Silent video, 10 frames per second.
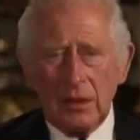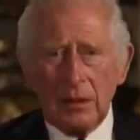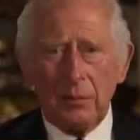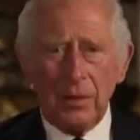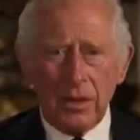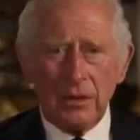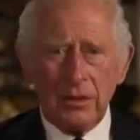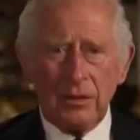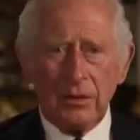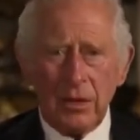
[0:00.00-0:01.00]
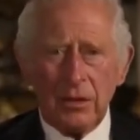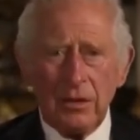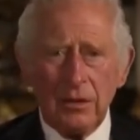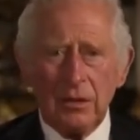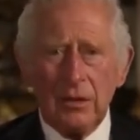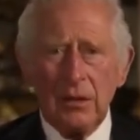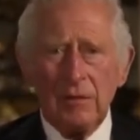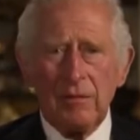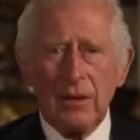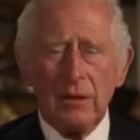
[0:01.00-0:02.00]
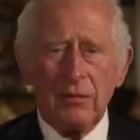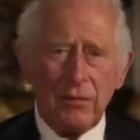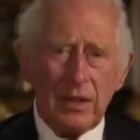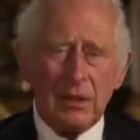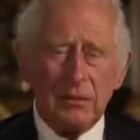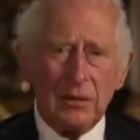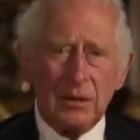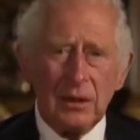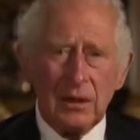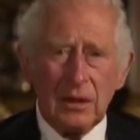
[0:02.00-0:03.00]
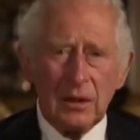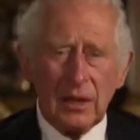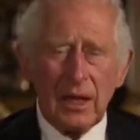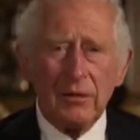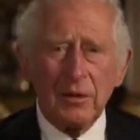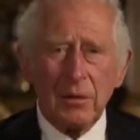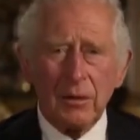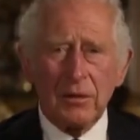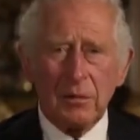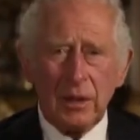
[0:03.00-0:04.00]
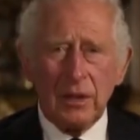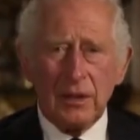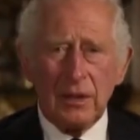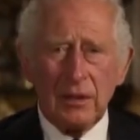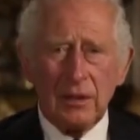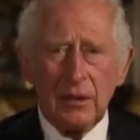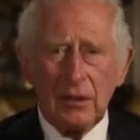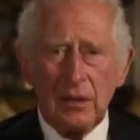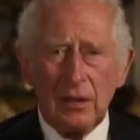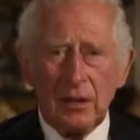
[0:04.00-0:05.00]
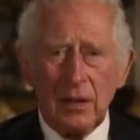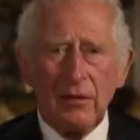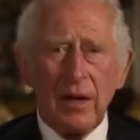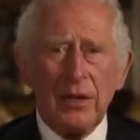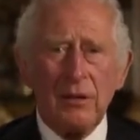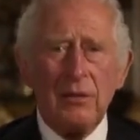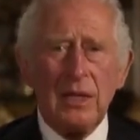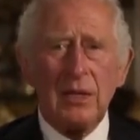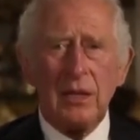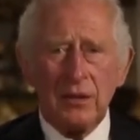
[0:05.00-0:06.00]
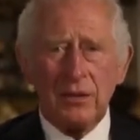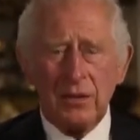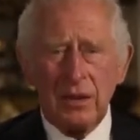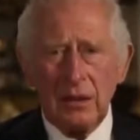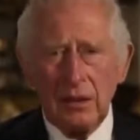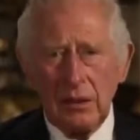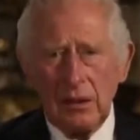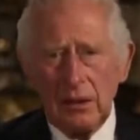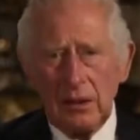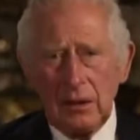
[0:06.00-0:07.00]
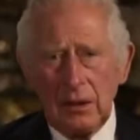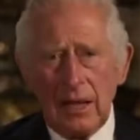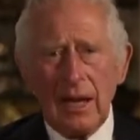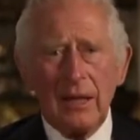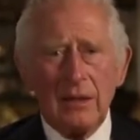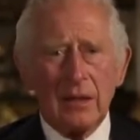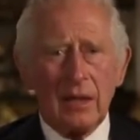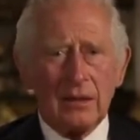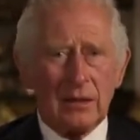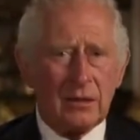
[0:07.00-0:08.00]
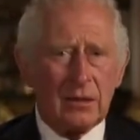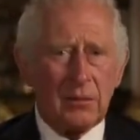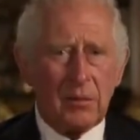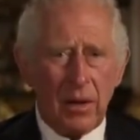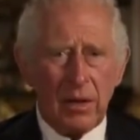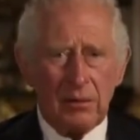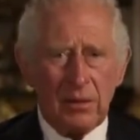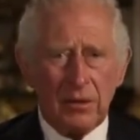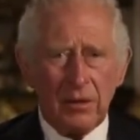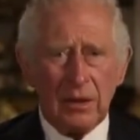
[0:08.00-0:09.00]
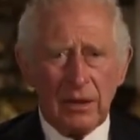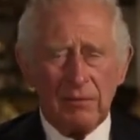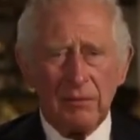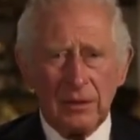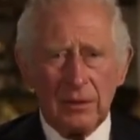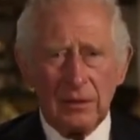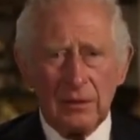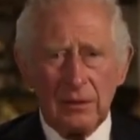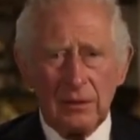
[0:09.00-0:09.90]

the precious traditions, freedoms, and responsibilities of our unique history and our system of parliamentary government.